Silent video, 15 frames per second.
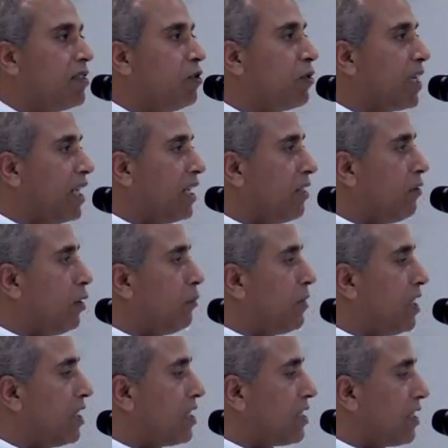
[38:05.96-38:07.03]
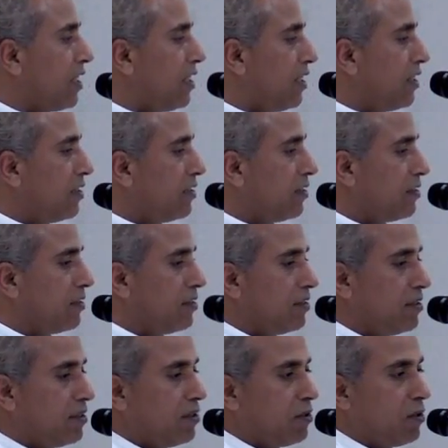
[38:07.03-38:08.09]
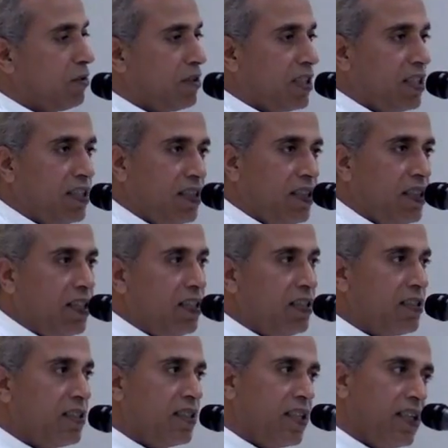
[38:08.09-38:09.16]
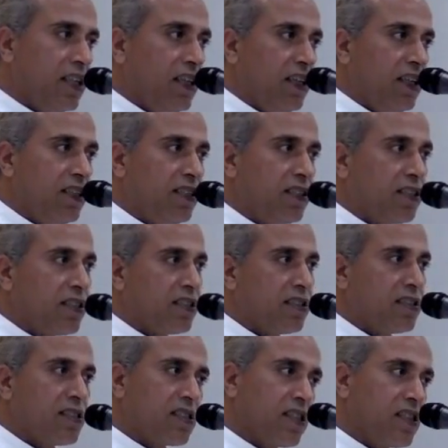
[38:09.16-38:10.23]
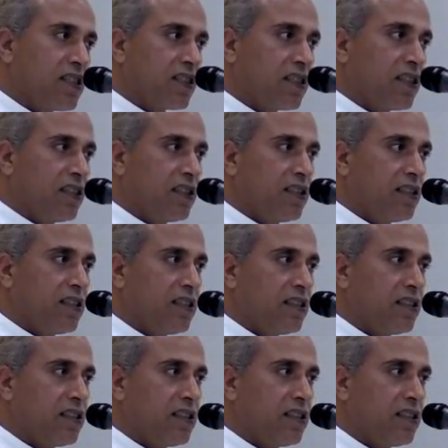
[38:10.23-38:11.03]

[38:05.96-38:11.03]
You can develop understanding through Hindi, English, Sanskrit.